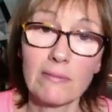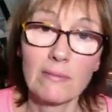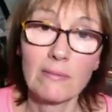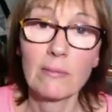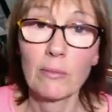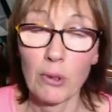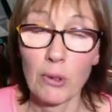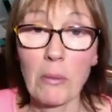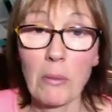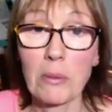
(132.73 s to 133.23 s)

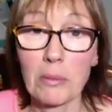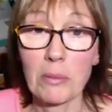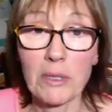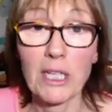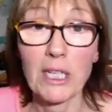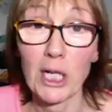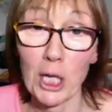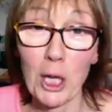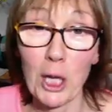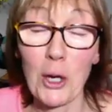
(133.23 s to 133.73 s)
probably
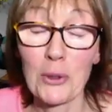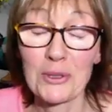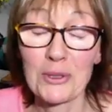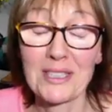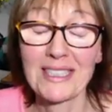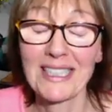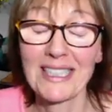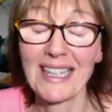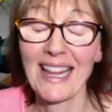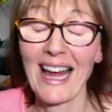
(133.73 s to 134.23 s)
close
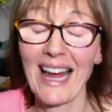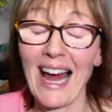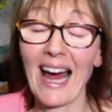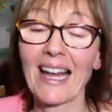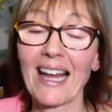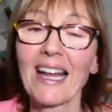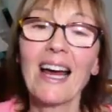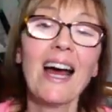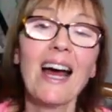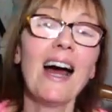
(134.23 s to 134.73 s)
to
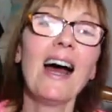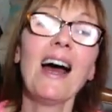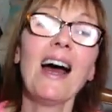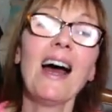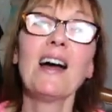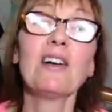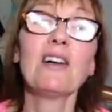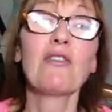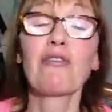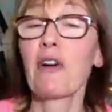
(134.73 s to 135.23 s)
that,
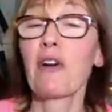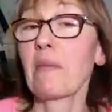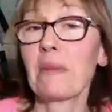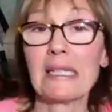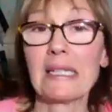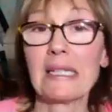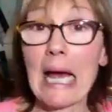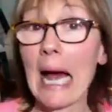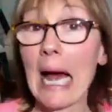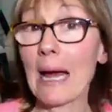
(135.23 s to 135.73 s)
from the
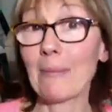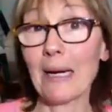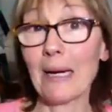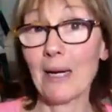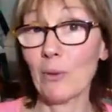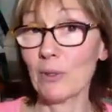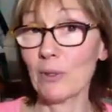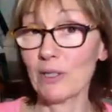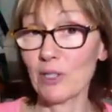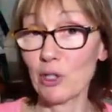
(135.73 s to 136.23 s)
time I
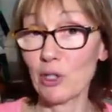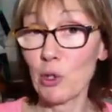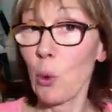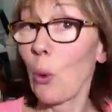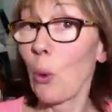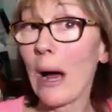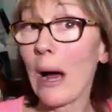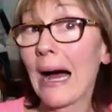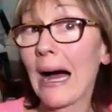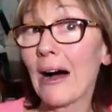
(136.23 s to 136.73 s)
was
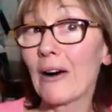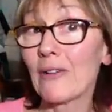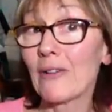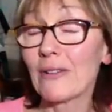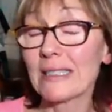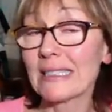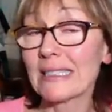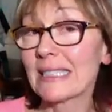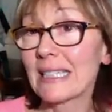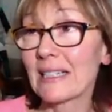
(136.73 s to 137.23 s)
12
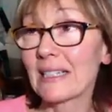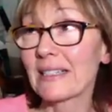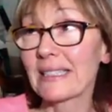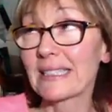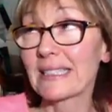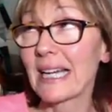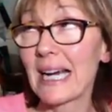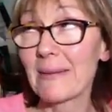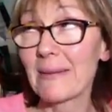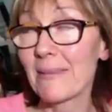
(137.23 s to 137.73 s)
until the
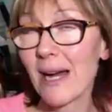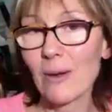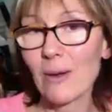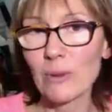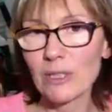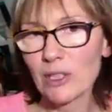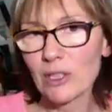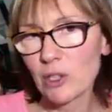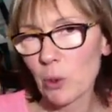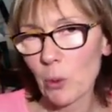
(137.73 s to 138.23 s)
time I
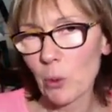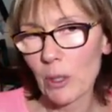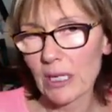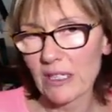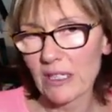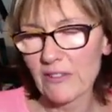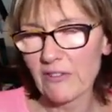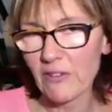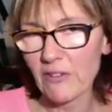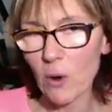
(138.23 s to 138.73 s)
was
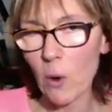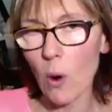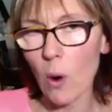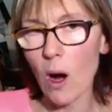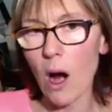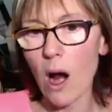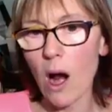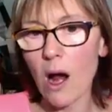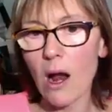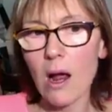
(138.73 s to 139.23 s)

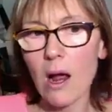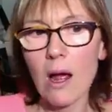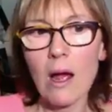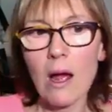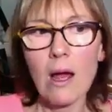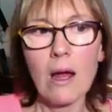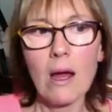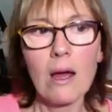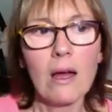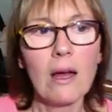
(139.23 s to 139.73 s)
24,
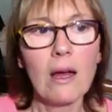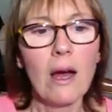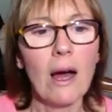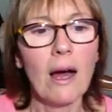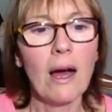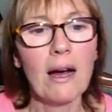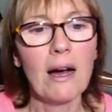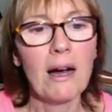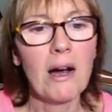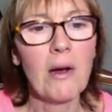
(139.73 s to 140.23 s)

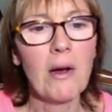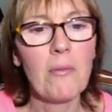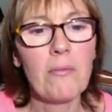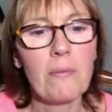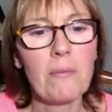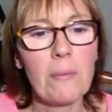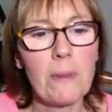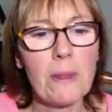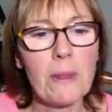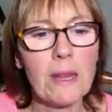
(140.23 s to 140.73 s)
none
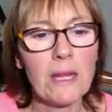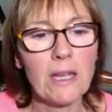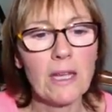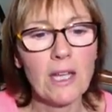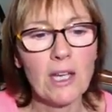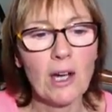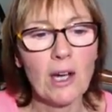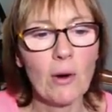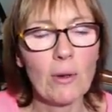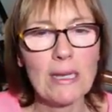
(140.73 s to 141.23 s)

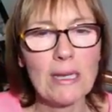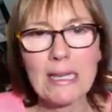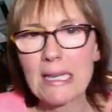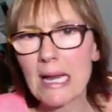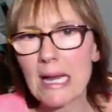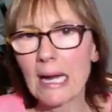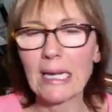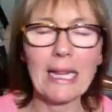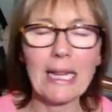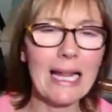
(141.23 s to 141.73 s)

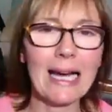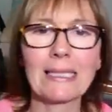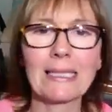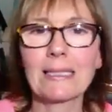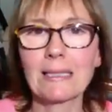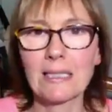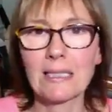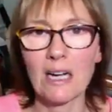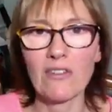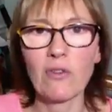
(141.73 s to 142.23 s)
of that
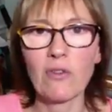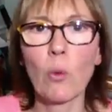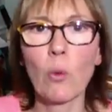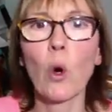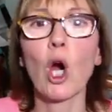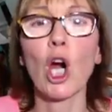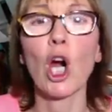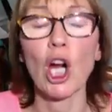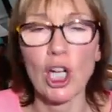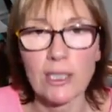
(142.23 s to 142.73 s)
stuff
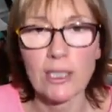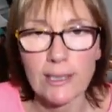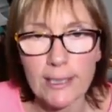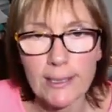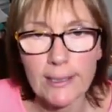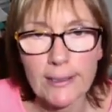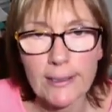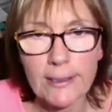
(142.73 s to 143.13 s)
worked.